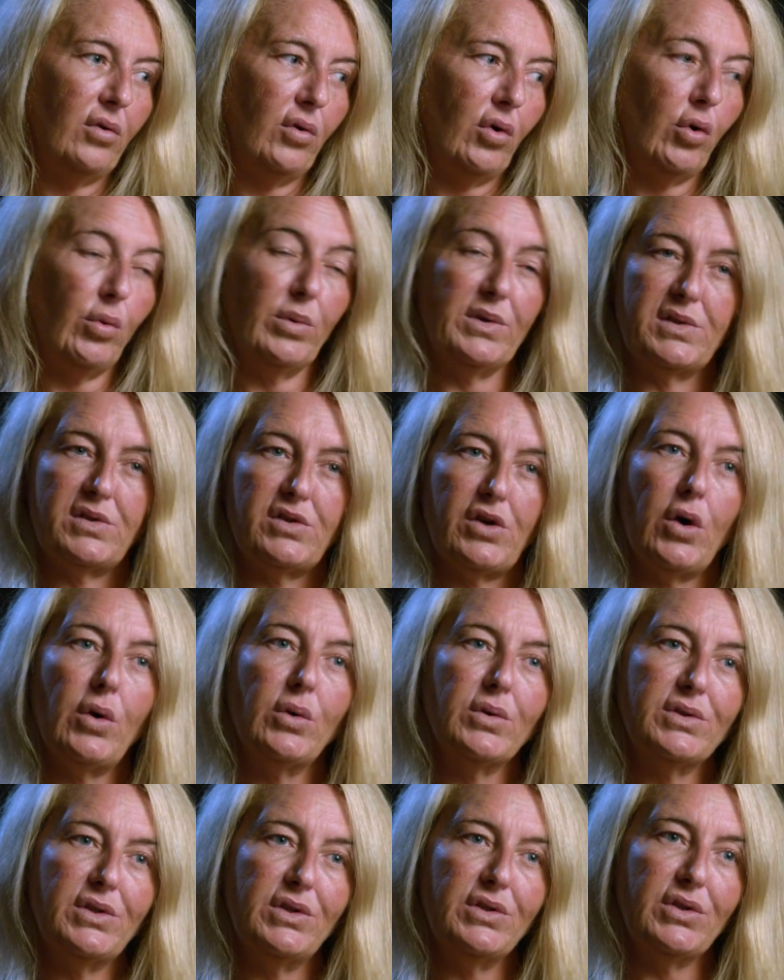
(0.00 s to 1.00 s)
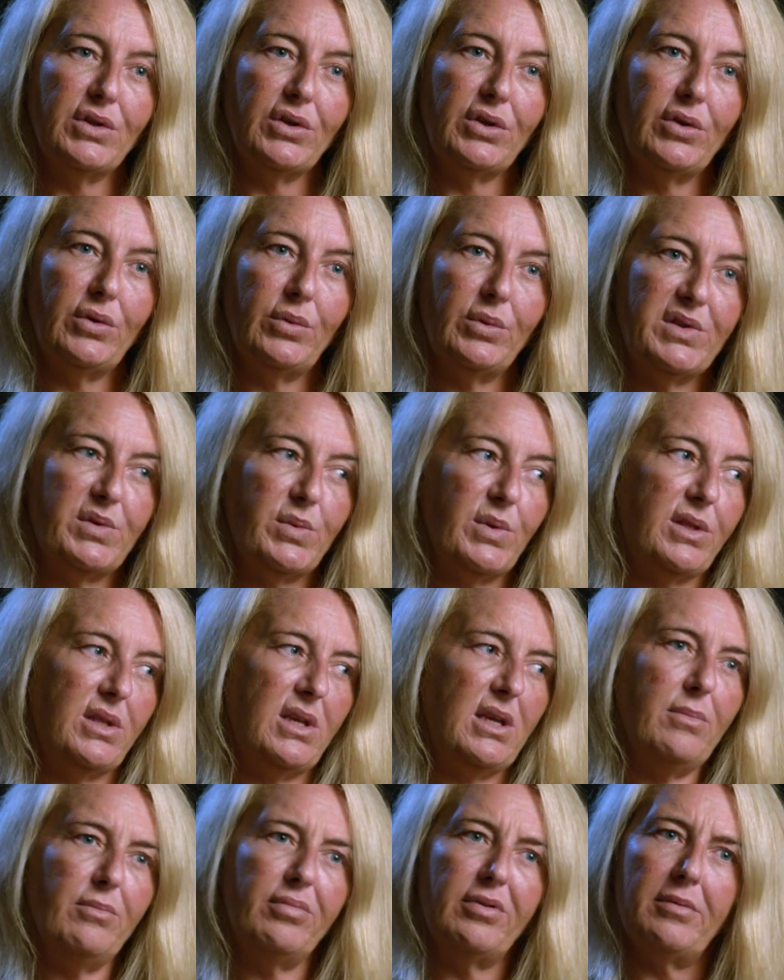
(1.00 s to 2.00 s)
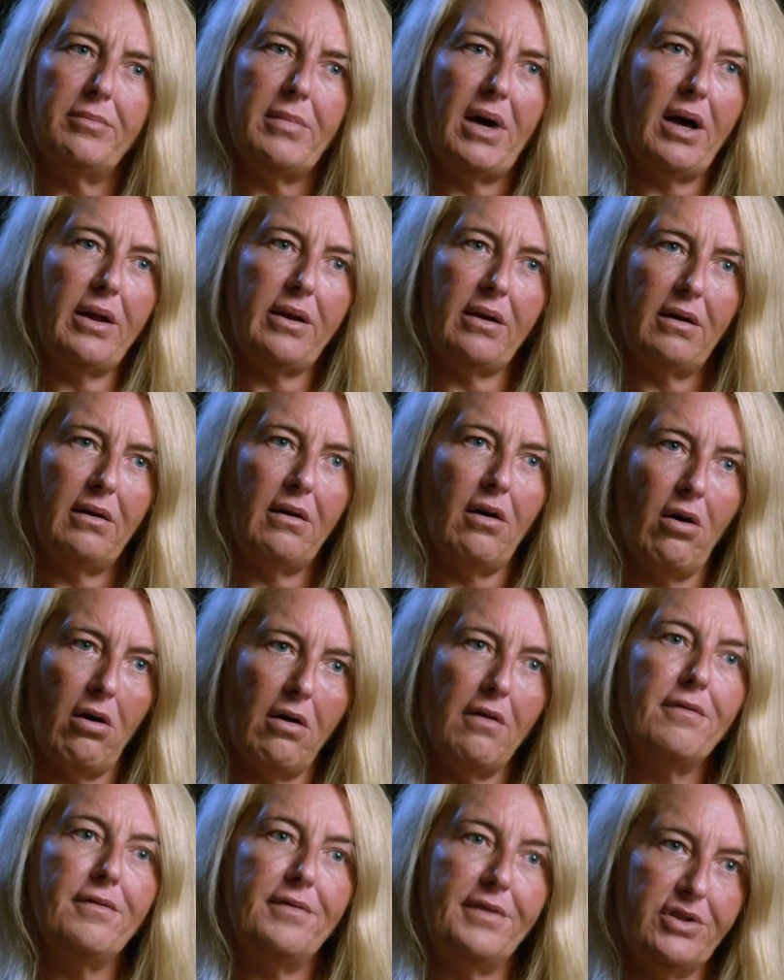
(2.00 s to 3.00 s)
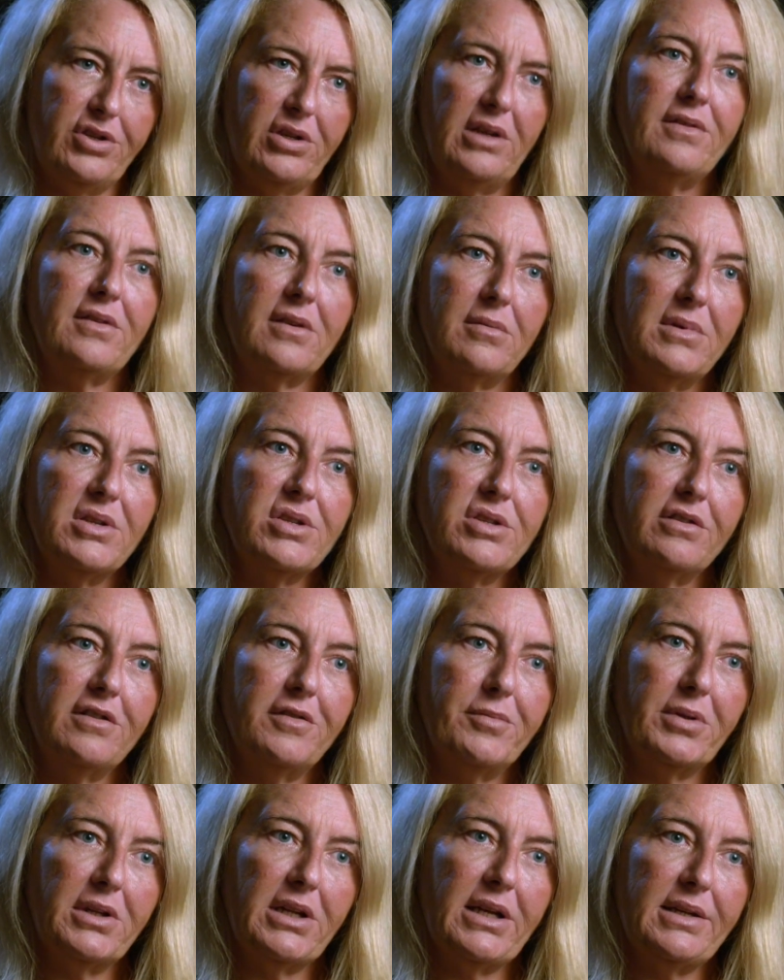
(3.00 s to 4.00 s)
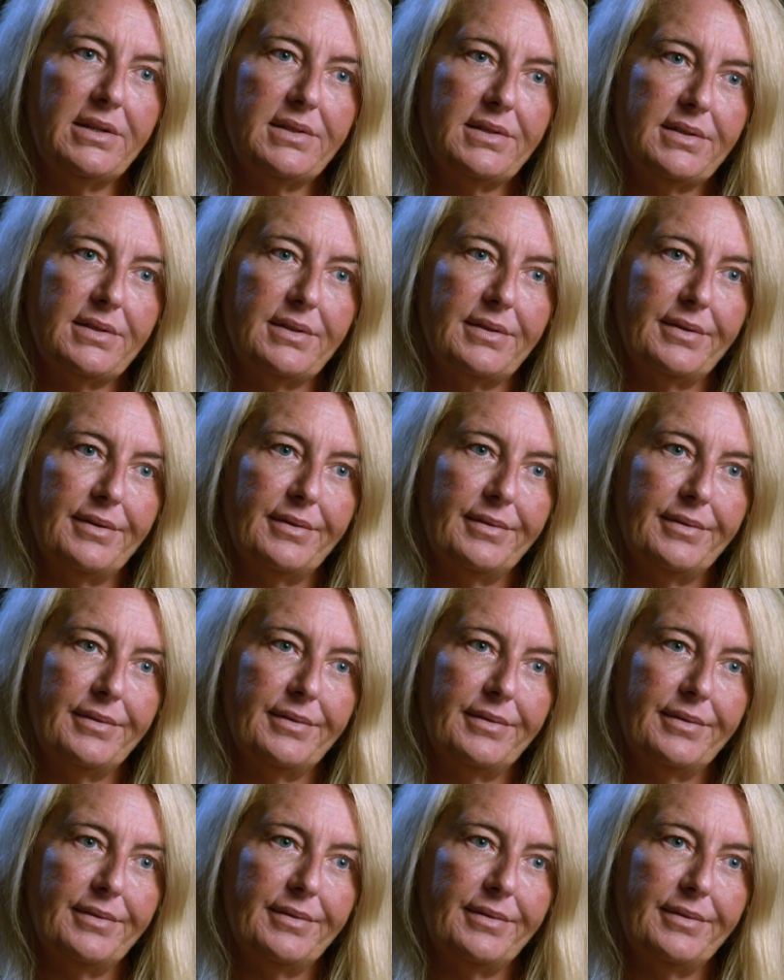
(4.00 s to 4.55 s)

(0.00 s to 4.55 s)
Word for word: or was told to do was with the imprimatur of the Chief Commissioner of Police.